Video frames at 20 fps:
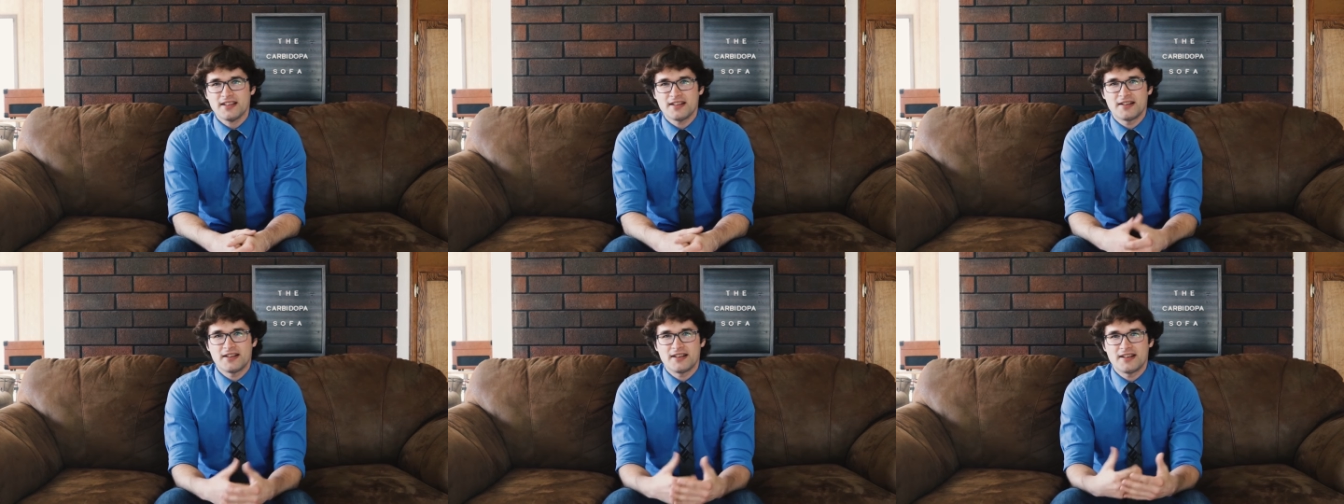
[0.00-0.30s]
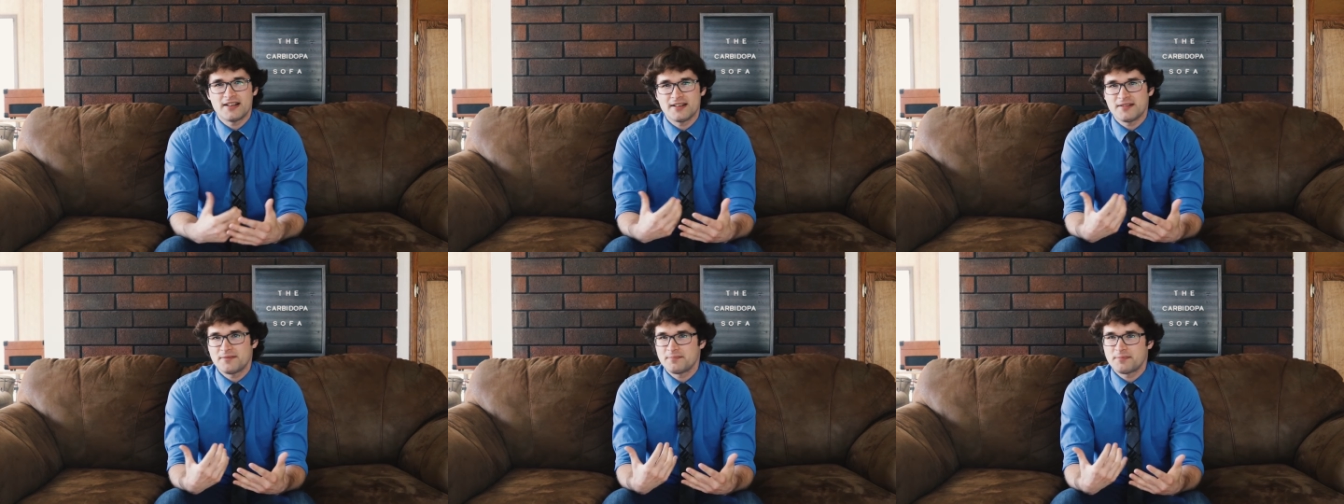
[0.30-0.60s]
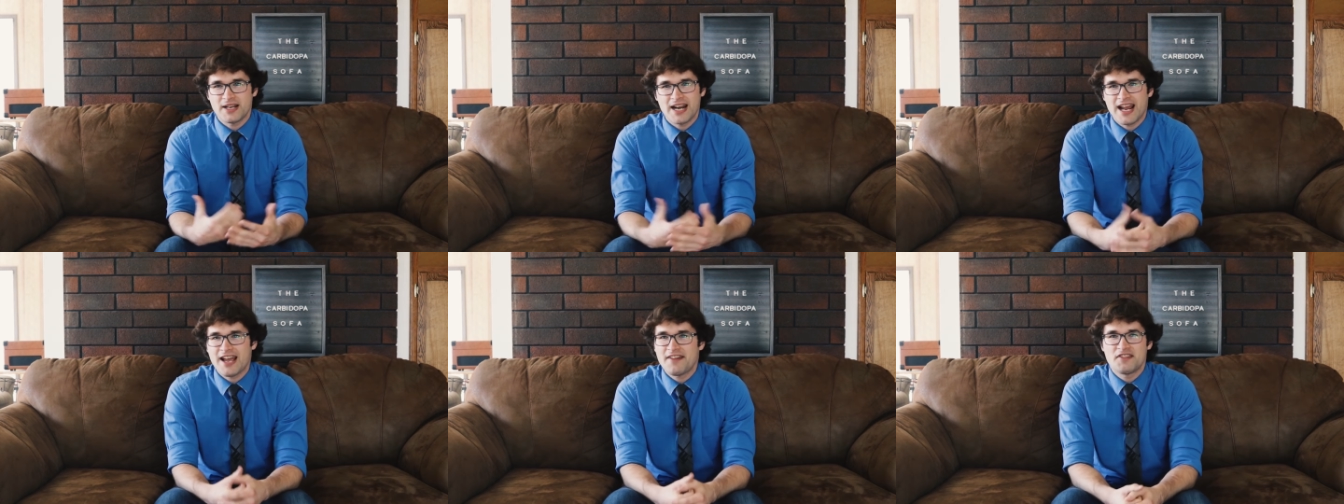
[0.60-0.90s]

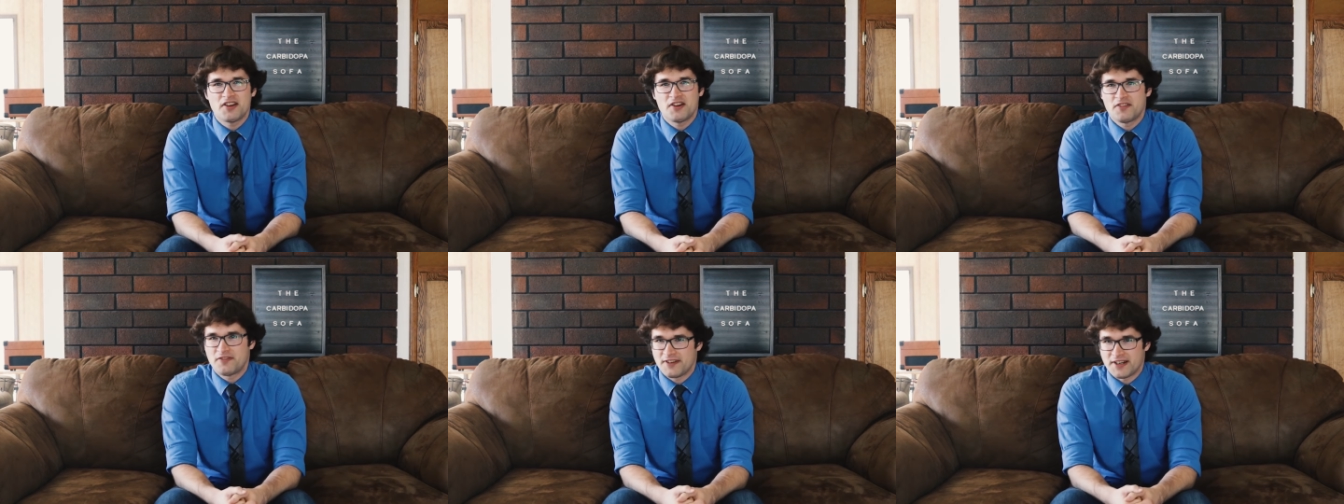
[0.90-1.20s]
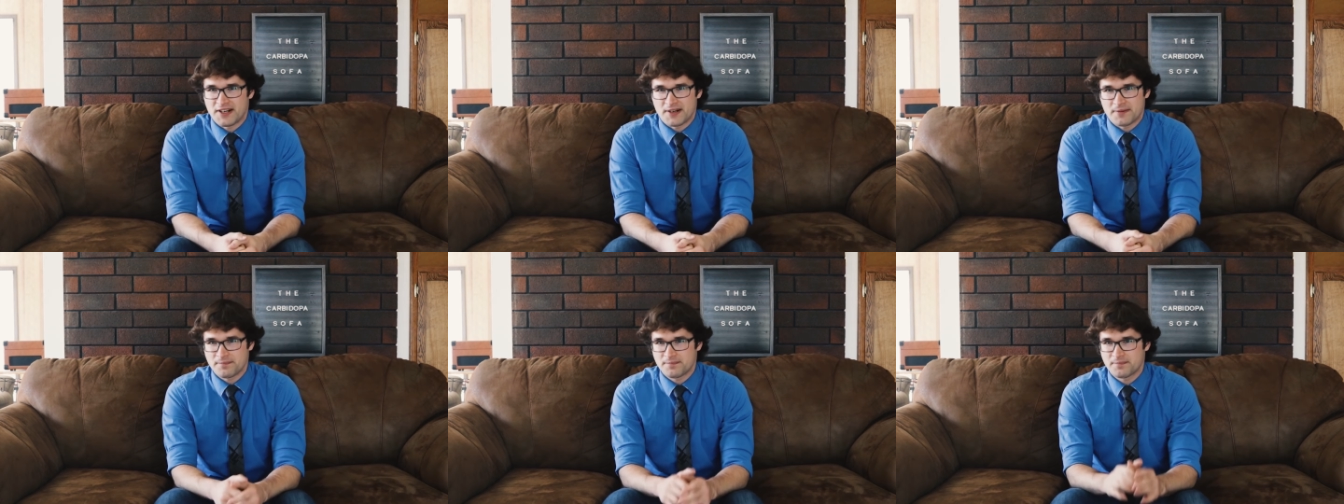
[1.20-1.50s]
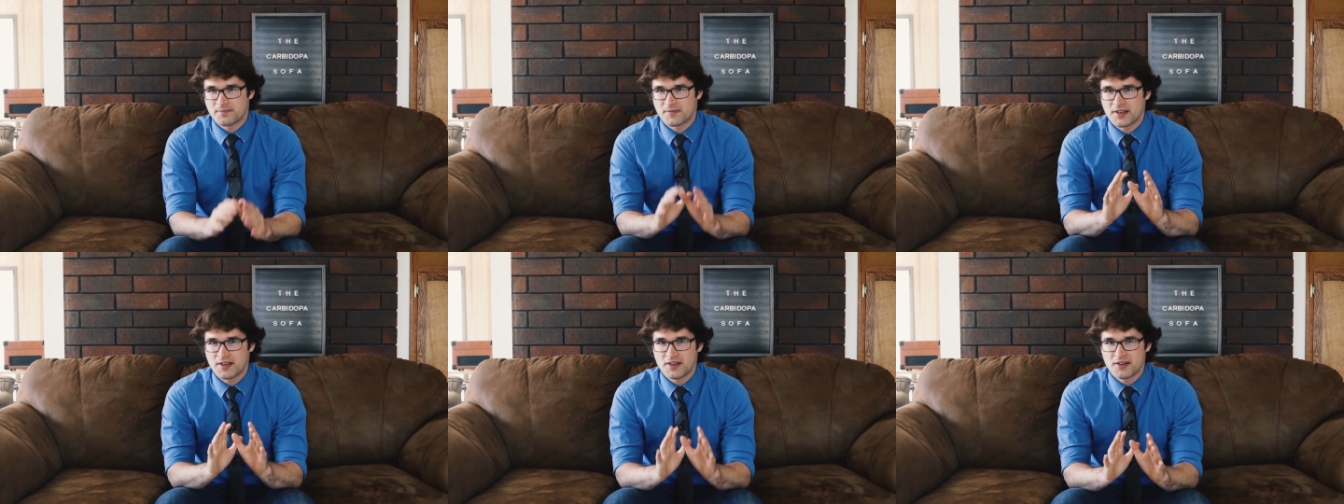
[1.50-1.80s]
But have no fear.
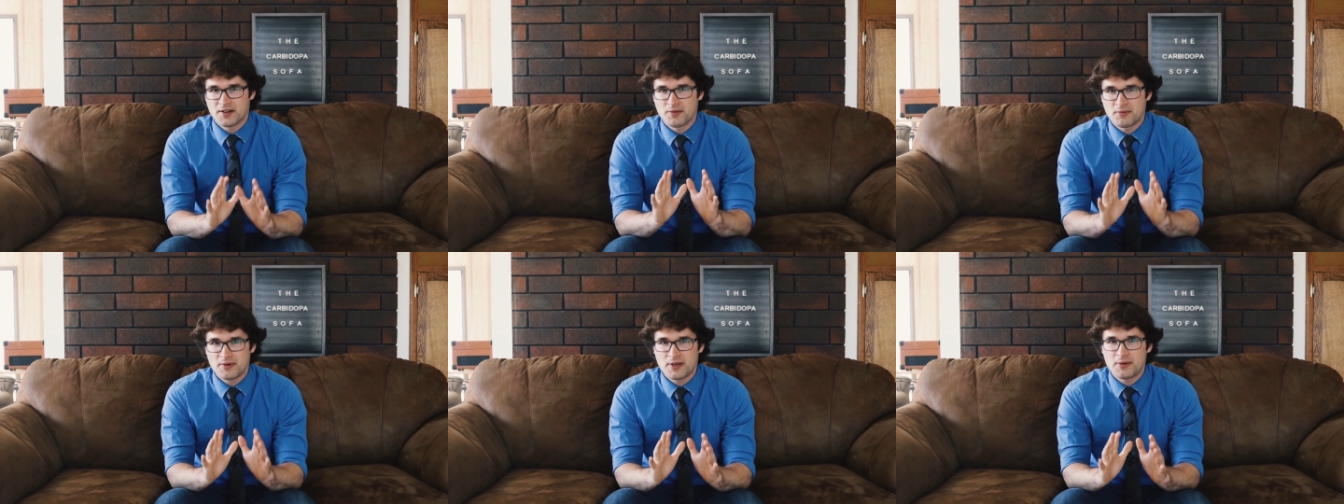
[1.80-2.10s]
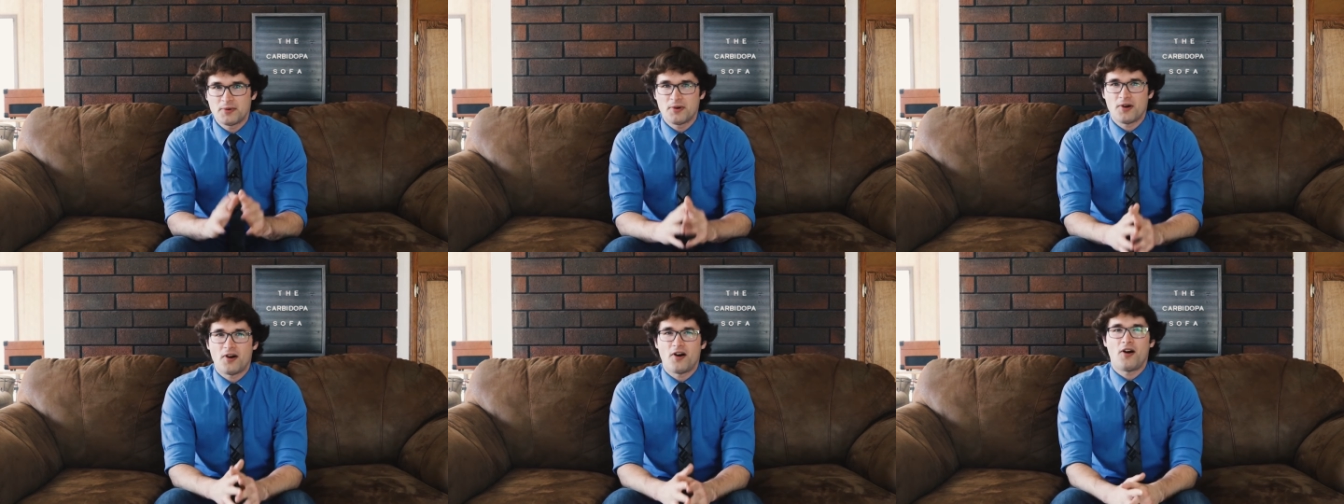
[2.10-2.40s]
We will